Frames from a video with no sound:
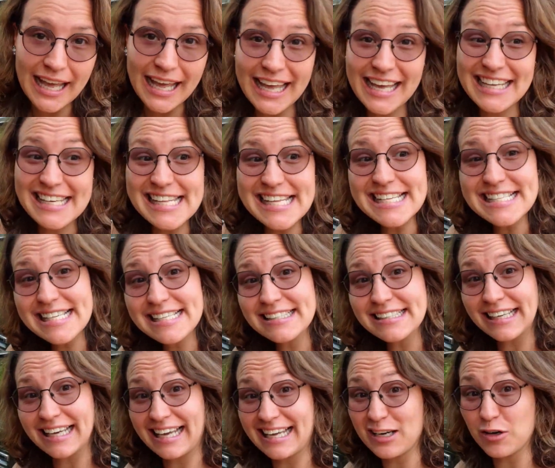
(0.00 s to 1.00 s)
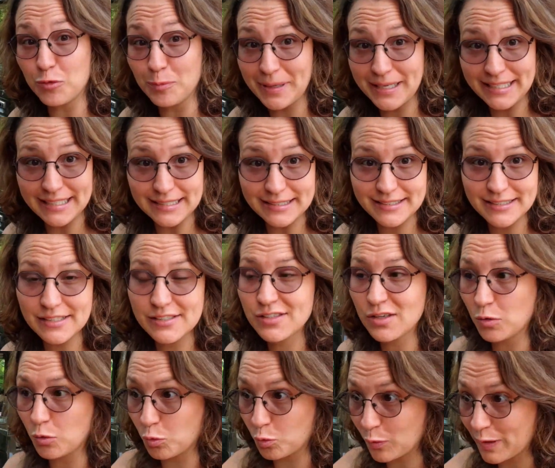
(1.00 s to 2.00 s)
And is it recommended?
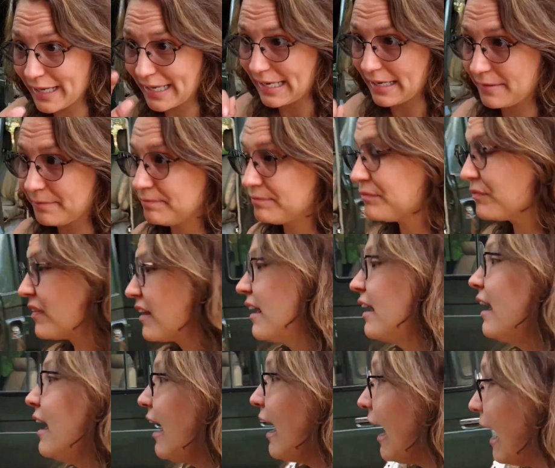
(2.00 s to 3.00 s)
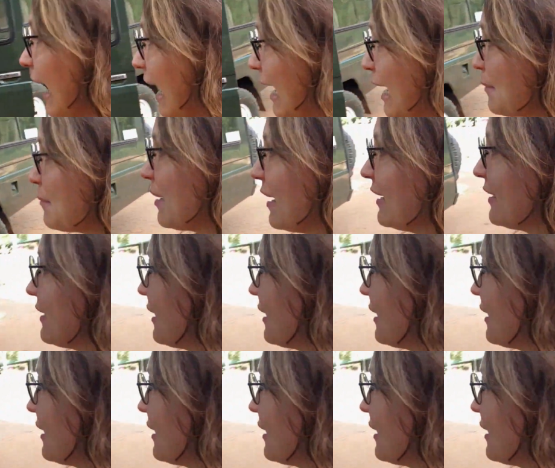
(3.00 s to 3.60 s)
So, well, I'm right